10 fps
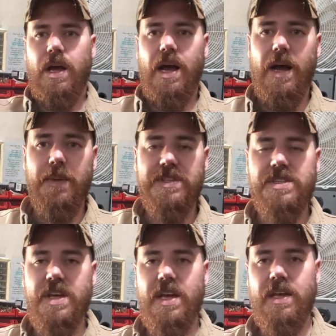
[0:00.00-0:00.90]
I would
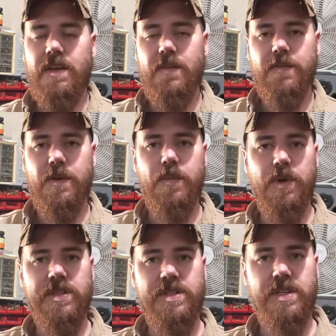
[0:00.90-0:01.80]
say, from
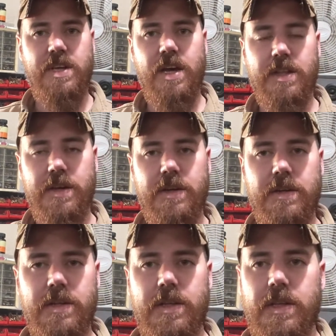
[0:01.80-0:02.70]
one to the other.
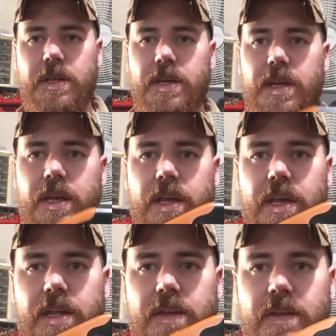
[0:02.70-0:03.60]

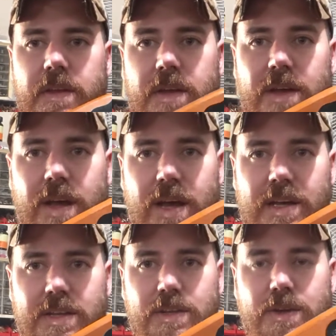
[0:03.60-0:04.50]
And,
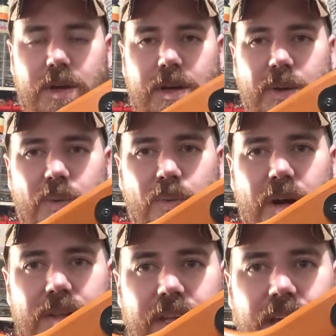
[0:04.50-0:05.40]

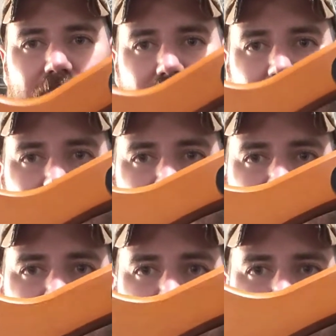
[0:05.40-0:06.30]
while they
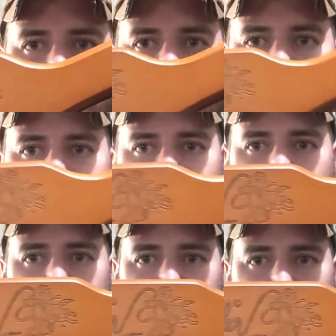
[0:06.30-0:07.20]
share the same
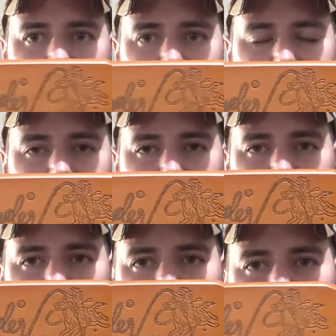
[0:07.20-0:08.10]
style,
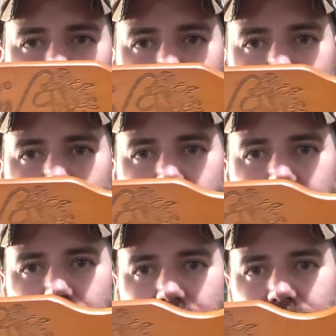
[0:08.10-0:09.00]

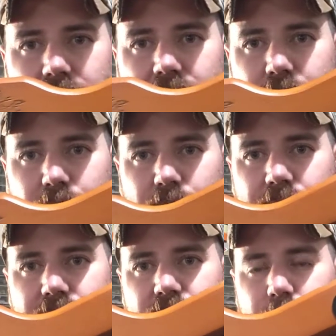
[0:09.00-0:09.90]
I think that
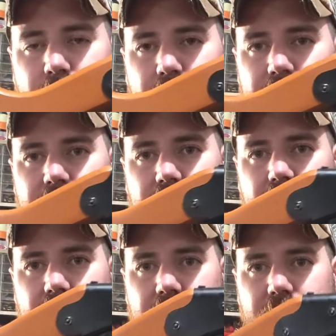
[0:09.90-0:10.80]
one is superior to
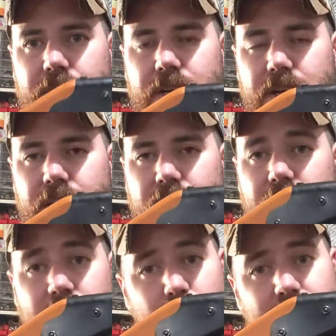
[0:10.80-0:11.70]
the other.
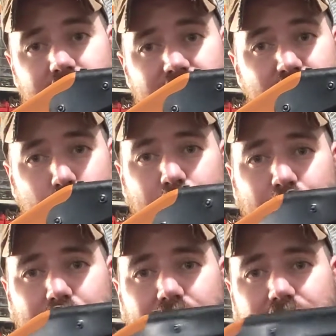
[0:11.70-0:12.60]
And the one that is
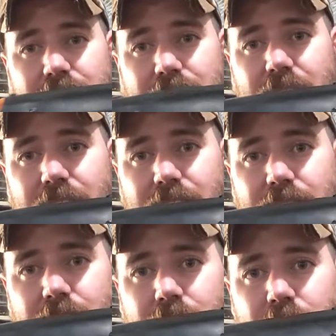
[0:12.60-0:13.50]
superior to the
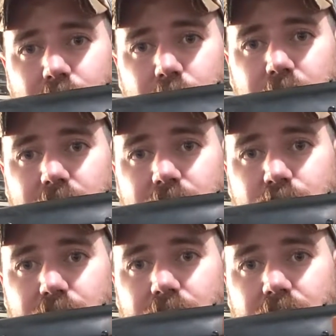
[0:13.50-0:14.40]
other would be this
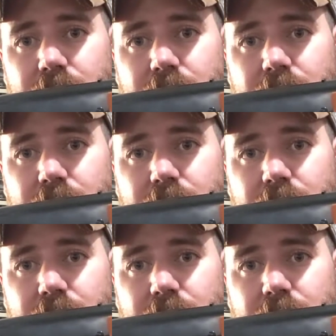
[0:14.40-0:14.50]
one